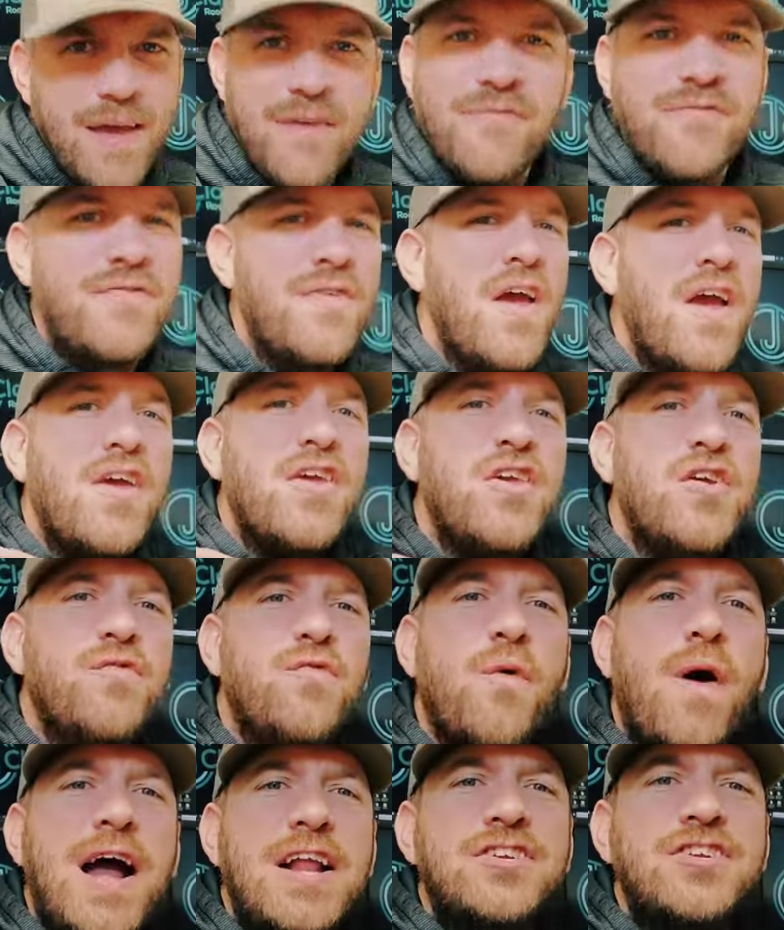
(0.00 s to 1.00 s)
If
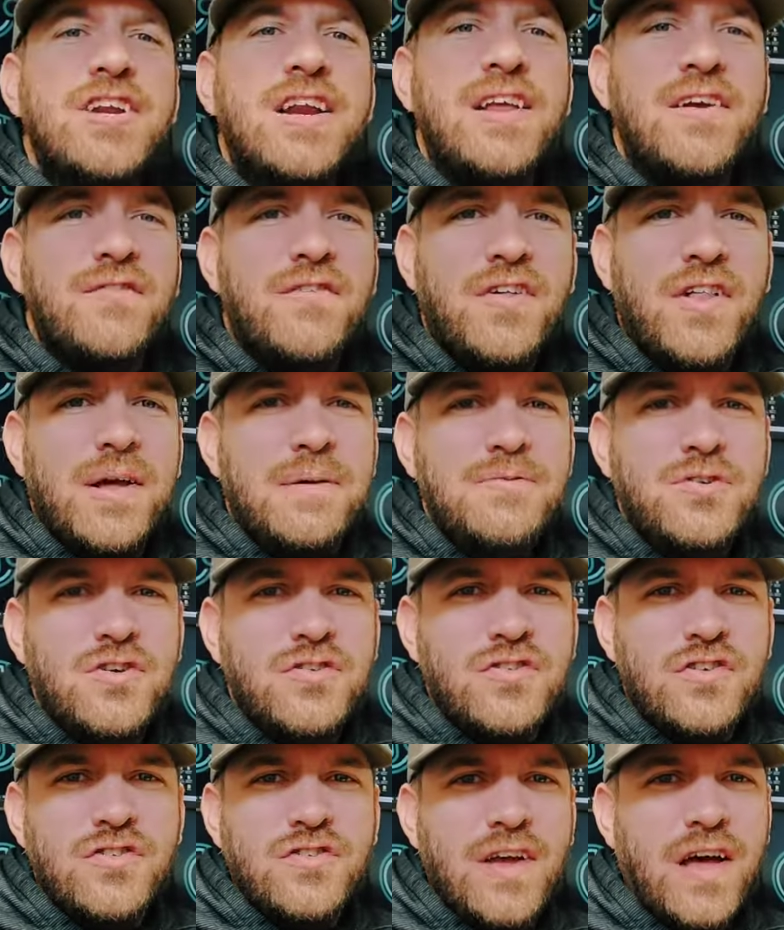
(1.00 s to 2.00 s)
you've watched any of Claim
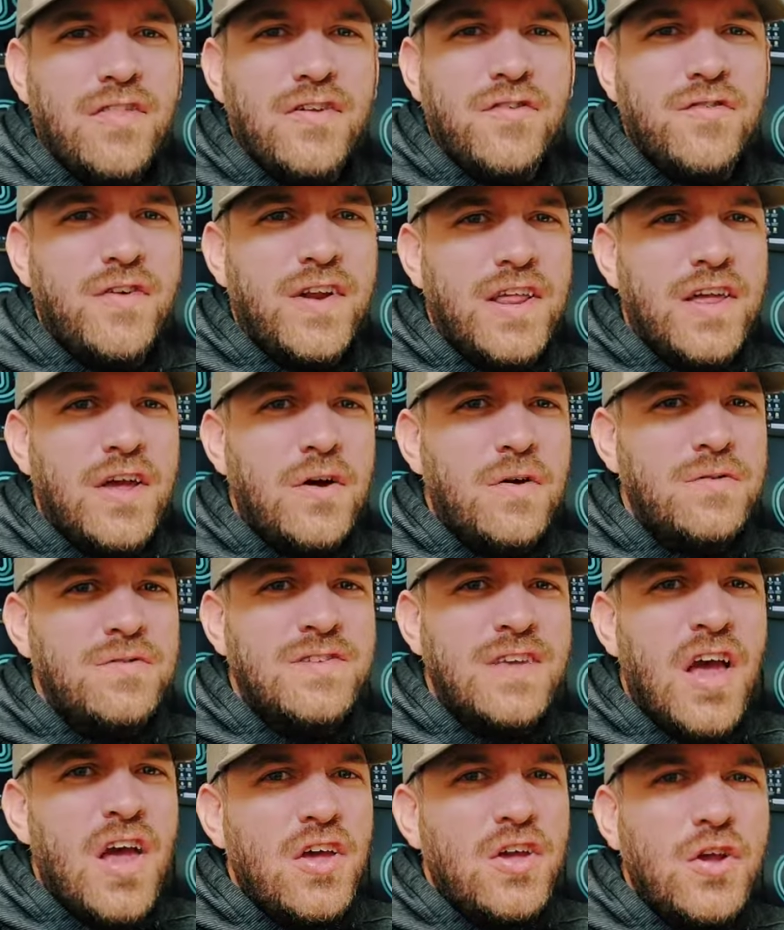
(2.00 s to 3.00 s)
Juicer's other
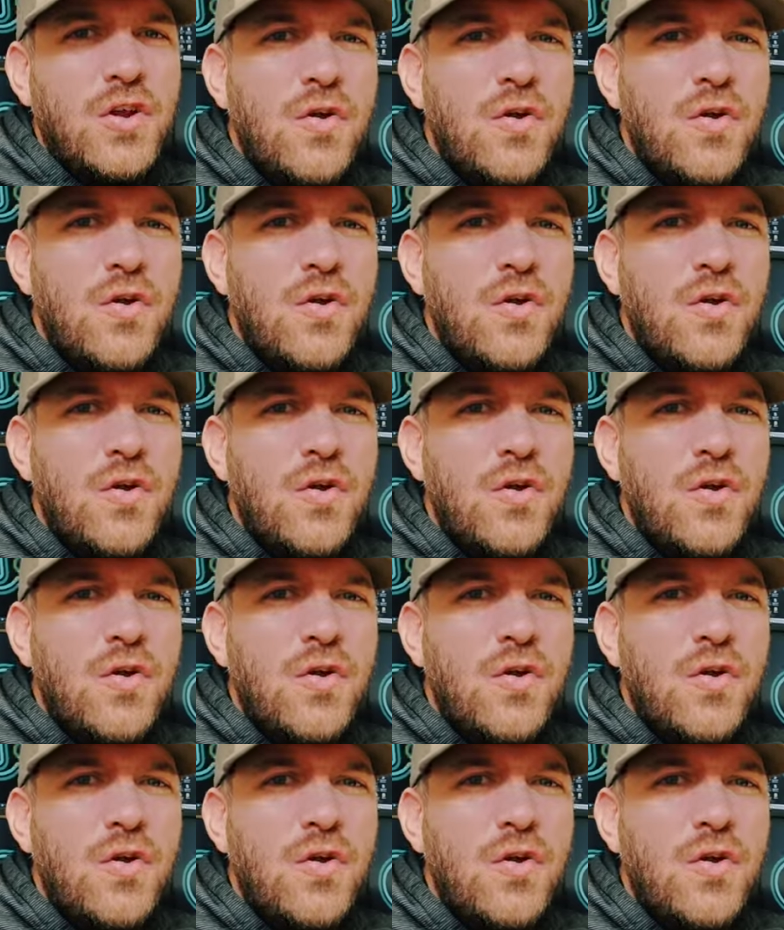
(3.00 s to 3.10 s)
videos,